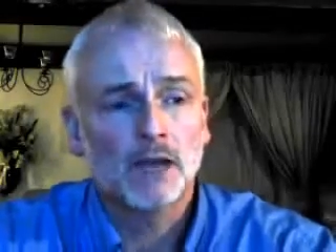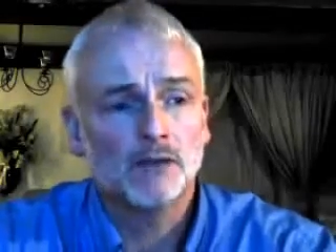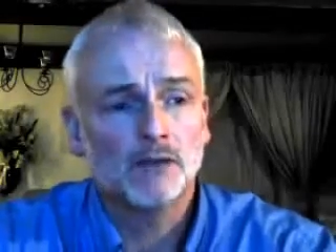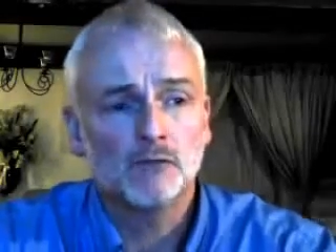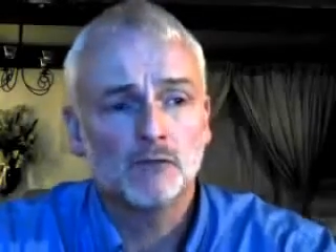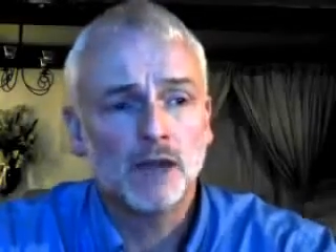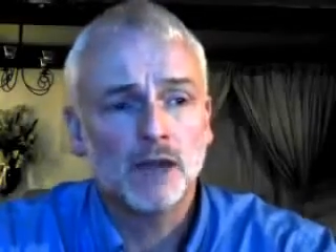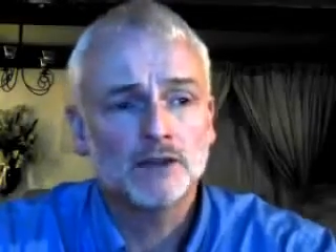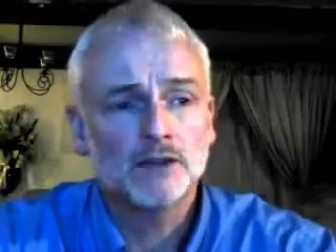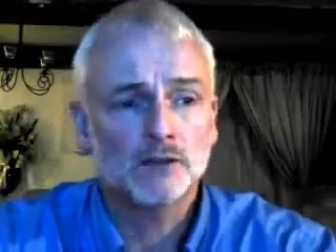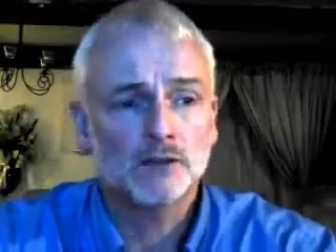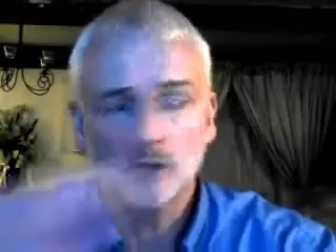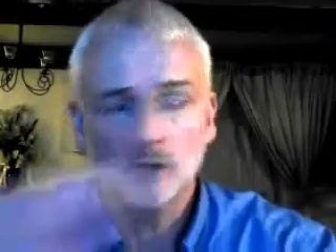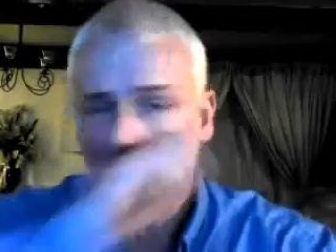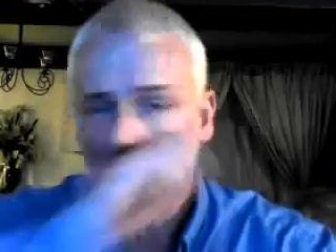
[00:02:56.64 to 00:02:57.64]
every race,
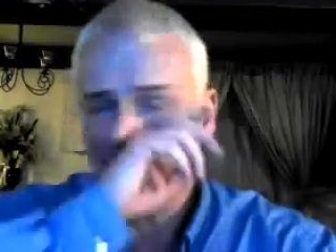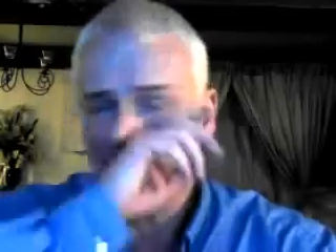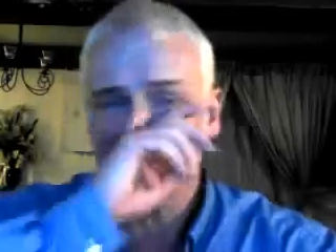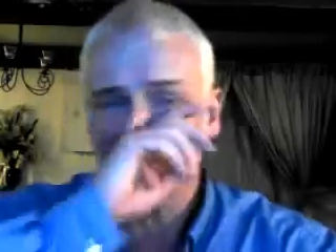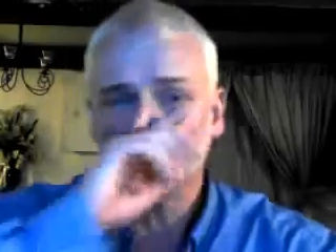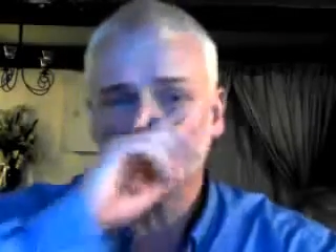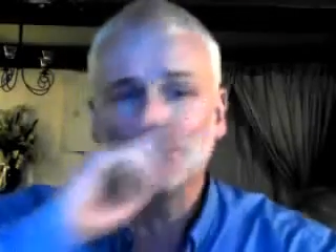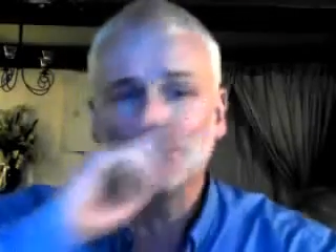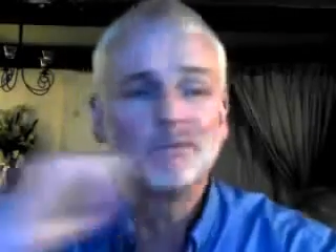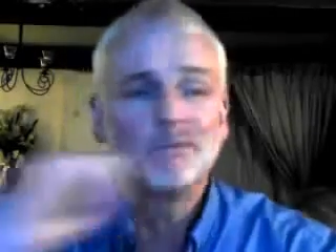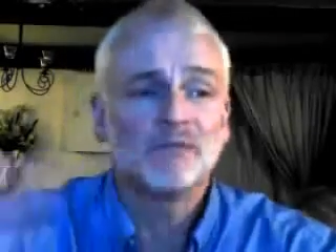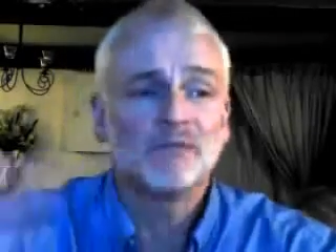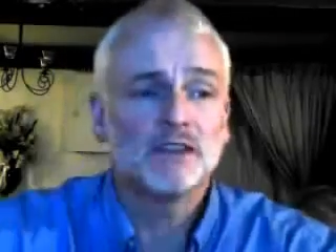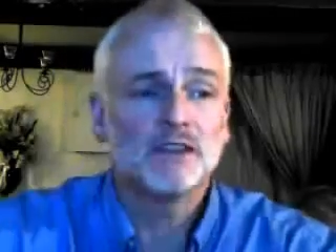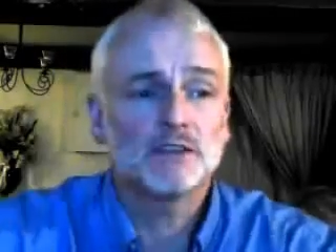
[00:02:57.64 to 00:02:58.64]
creed, religion.
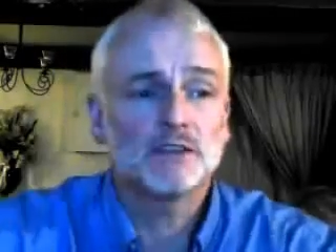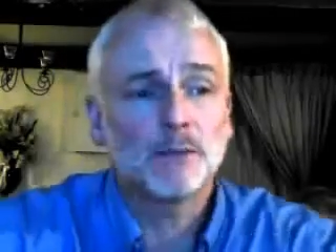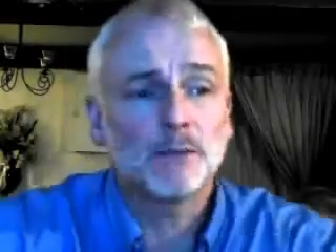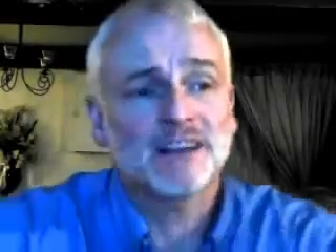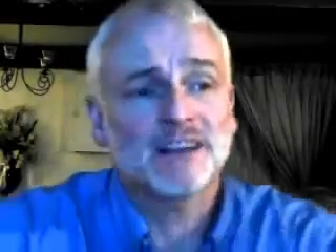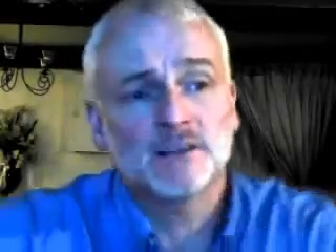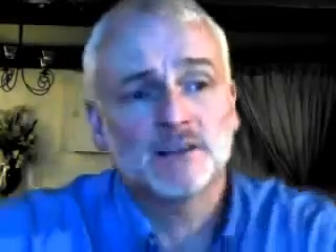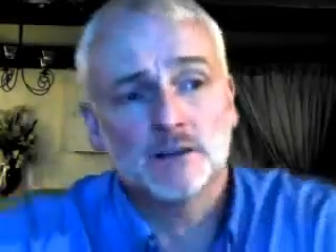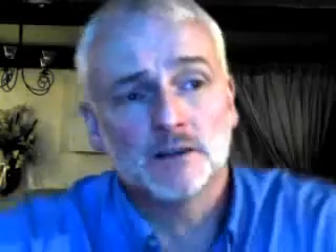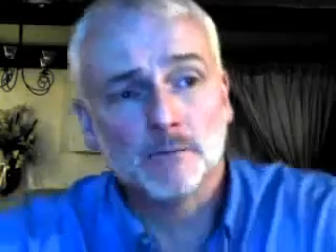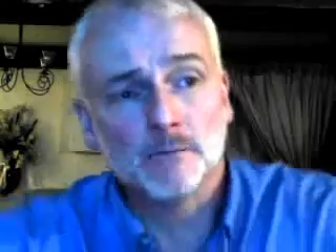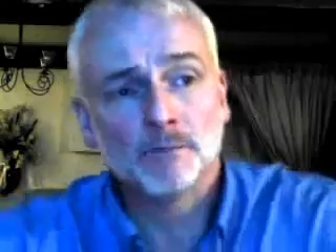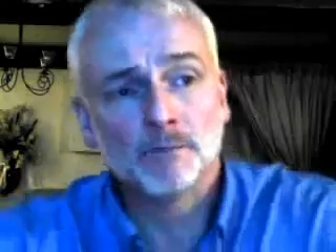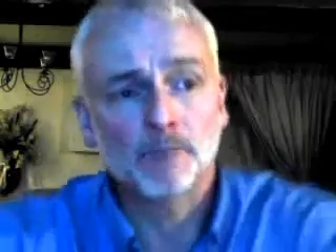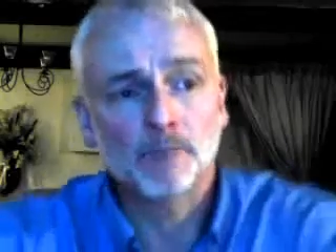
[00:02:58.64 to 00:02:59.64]
It doesn't matter to
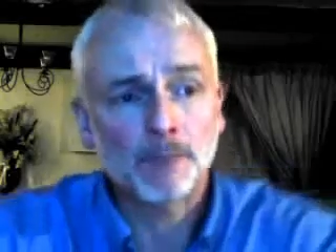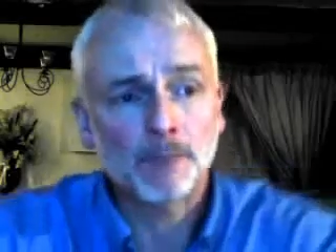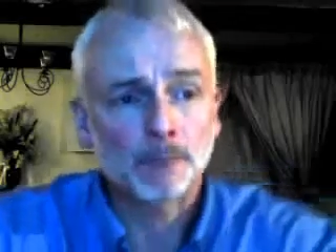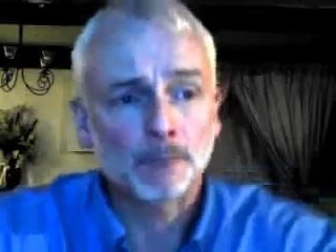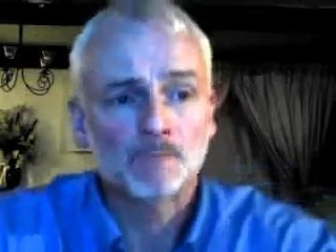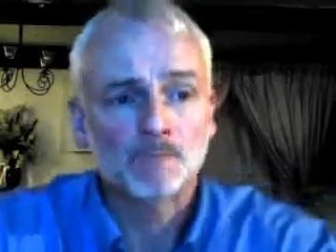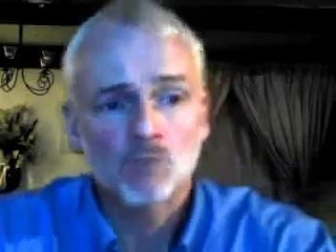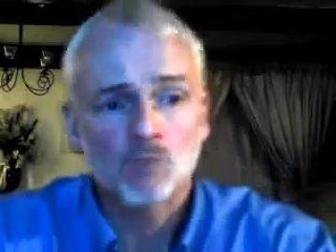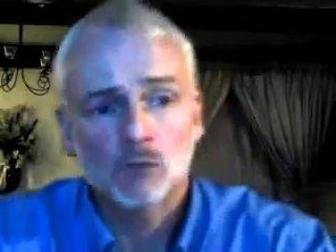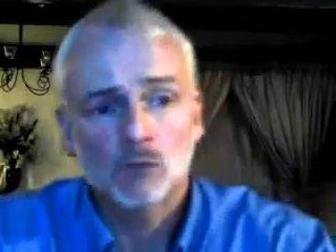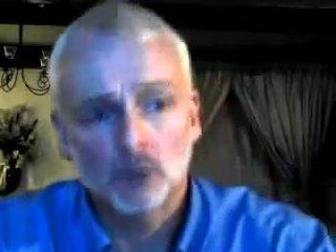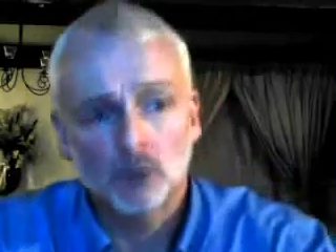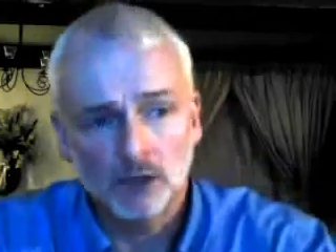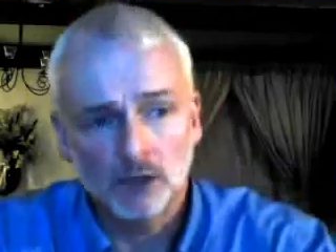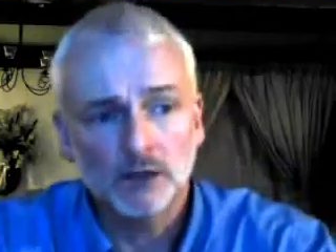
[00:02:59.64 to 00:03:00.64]
them.
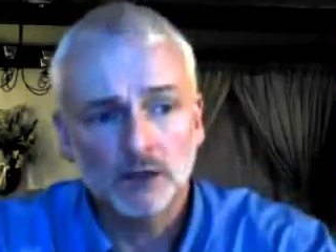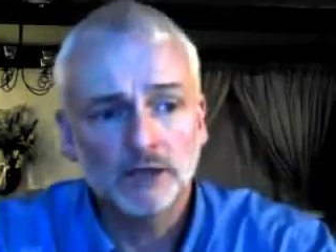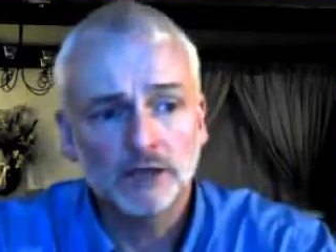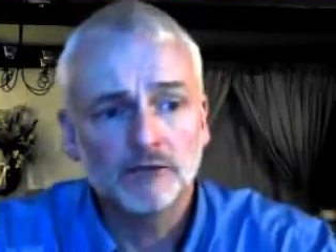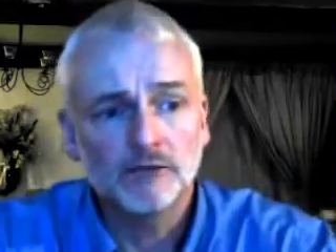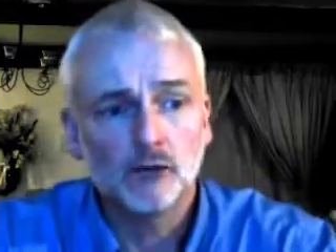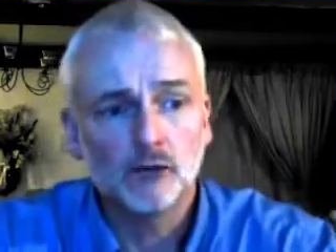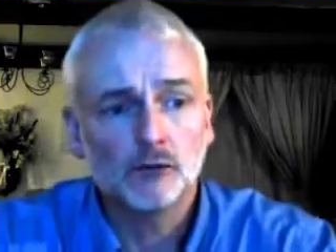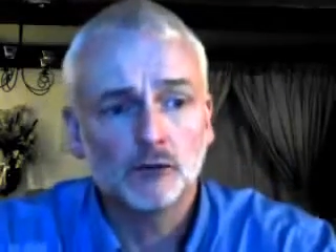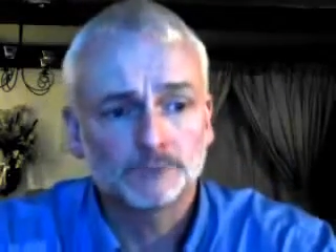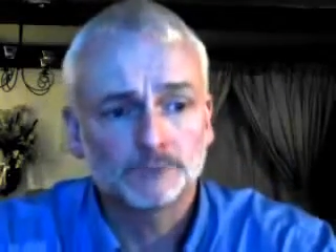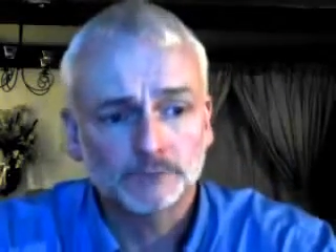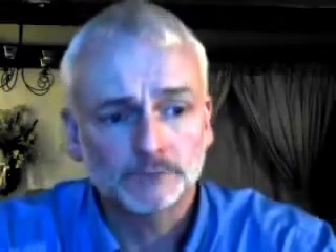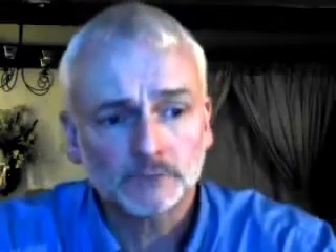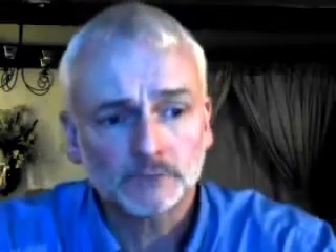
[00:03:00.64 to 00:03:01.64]
What they're looking for
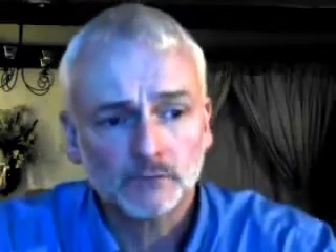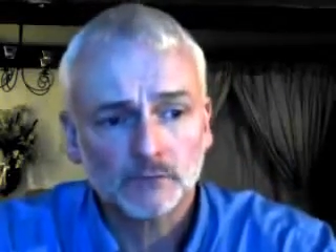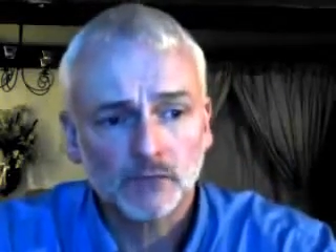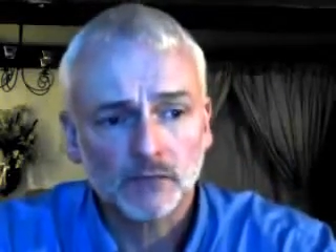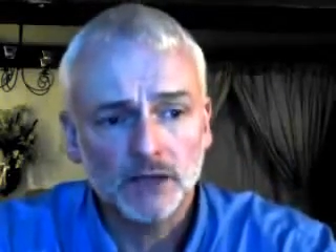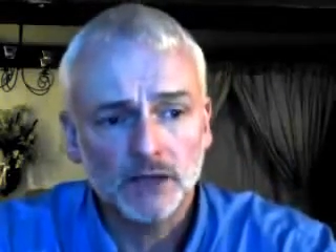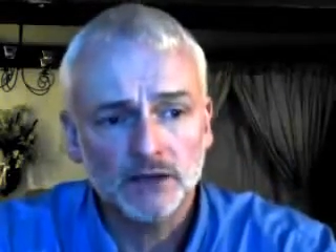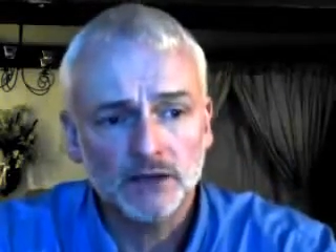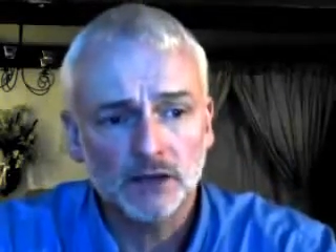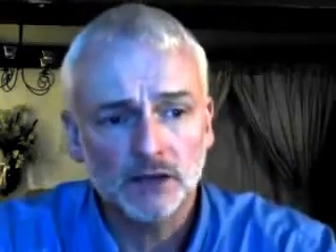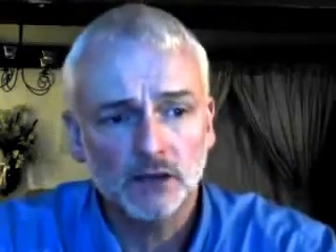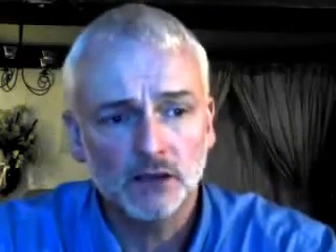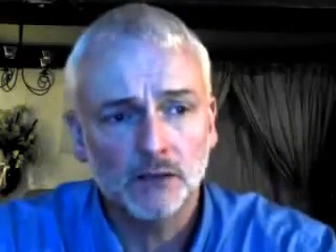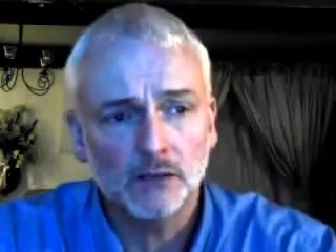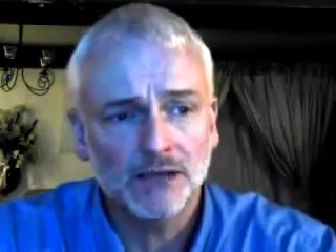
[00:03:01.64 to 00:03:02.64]
is that
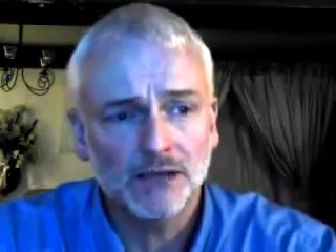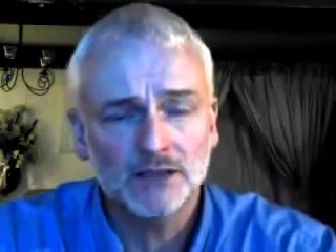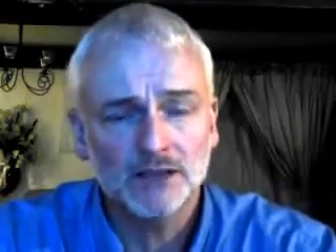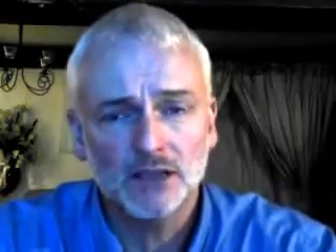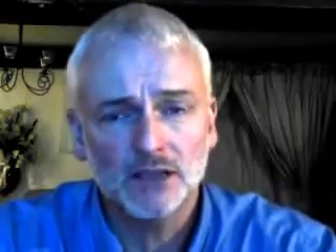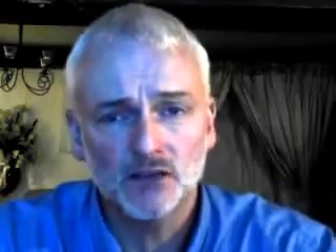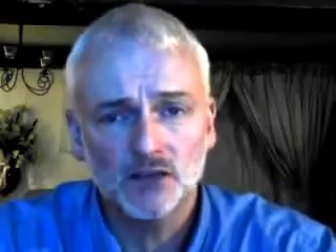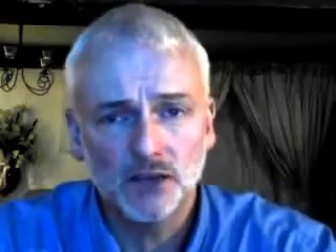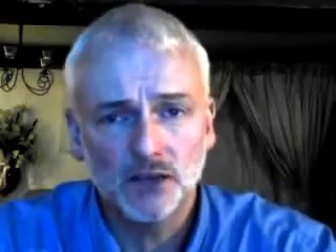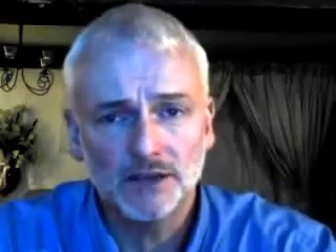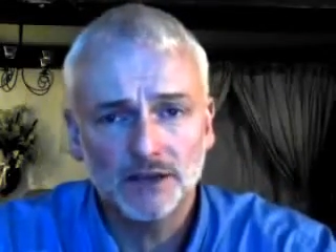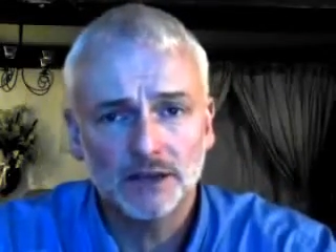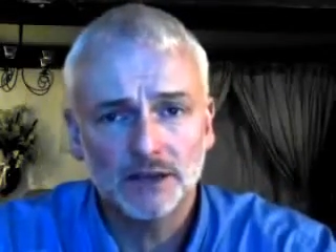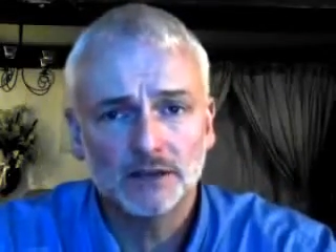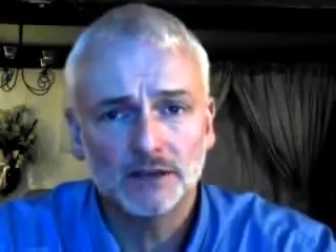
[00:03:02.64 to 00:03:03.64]
humanity is
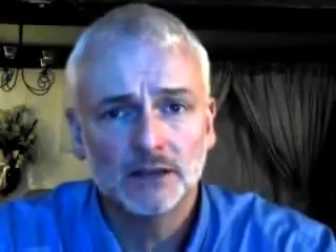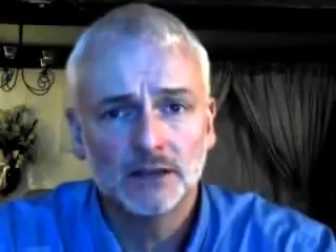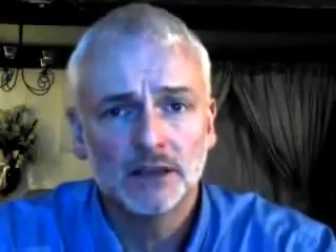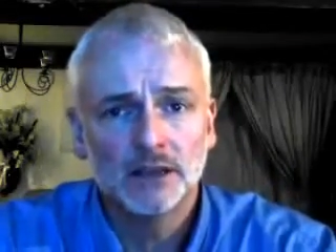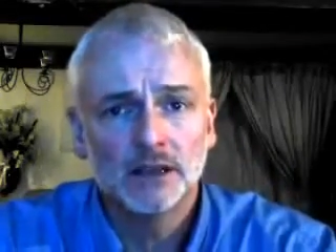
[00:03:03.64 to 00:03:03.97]
treated